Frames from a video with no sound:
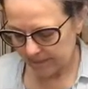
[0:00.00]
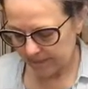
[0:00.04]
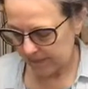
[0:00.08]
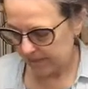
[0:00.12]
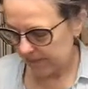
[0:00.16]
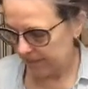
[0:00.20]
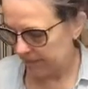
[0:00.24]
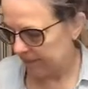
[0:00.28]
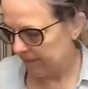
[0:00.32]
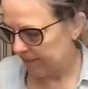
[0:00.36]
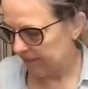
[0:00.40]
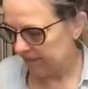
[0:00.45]

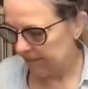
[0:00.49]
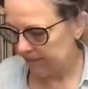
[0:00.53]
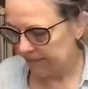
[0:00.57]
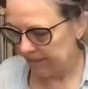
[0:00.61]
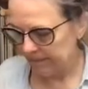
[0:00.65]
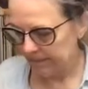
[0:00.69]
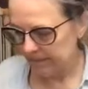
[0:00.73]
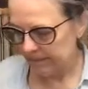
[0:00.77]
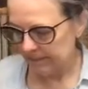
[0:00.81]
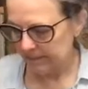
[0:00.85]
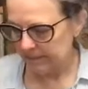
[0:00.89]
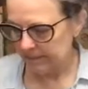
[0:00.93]
some of them are,
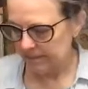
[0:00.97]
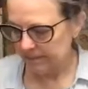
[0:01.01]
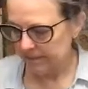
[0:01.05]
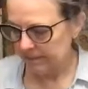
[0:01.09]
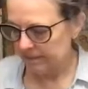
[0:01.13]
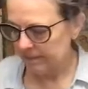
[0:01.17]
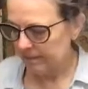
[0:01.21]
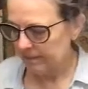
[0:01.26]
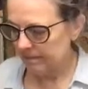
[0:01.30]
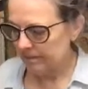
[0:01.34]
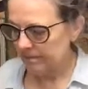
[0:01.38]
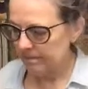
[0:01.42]
are,
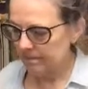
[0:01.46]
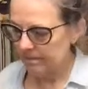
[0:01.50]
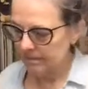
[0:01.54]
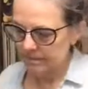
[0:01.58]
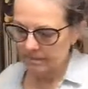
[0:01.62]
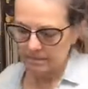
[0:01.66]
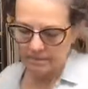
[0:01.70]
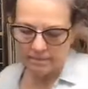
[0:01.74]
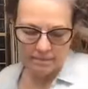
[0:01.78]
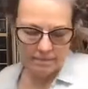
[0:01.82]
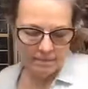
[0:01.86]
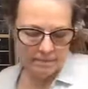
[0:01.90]
are coming
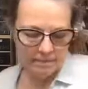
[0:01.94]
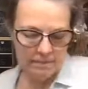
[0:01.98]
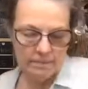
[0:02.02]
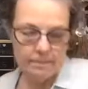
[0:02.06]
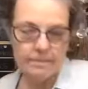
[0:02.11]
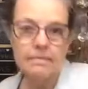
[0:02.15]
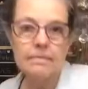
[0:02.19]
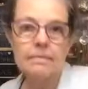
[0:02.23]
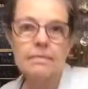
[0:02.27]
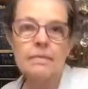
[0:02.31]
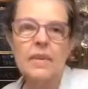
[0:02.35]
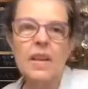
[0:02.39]
apart.
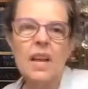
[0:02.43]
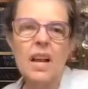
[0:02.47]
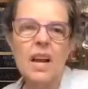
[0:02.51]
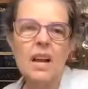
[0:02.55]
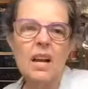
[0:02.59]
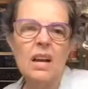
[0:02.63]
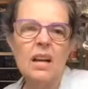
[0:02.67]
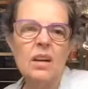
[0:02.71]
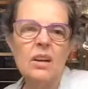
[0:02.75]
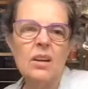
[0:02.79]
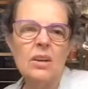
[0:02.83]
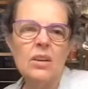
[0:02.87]
So what
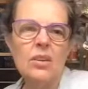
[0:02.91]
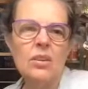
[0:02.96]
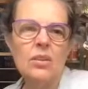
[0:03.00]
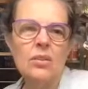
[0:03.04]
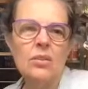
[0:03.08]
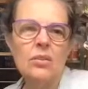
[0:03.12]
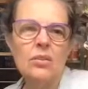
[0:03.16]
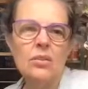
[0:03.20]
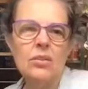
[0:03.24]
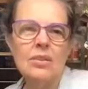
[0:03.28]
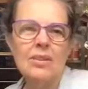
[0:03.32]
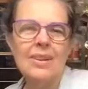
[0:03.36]
uh, I oh. did
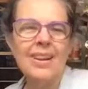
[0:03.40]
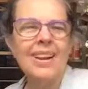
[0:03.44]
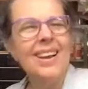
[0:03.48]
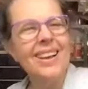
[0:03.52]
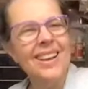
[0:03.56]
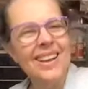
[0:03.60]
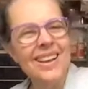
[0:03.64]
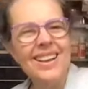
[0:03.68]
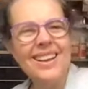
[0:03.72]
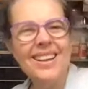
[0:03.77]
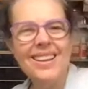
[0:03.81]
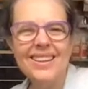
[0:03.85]
on the
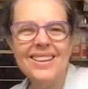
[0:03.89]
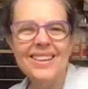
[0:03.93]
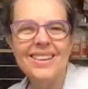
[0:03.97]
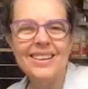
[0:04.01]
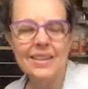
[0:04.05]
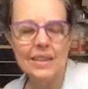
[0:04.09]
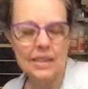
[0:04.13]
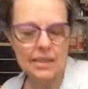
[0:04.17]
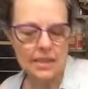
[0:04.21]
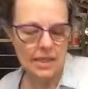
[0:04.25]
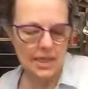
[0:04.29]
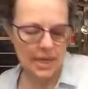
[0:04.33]
back where the
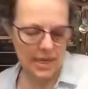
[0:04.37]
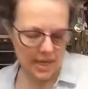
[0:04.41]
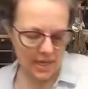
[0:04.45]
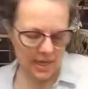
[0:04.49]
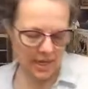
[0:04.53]
burlap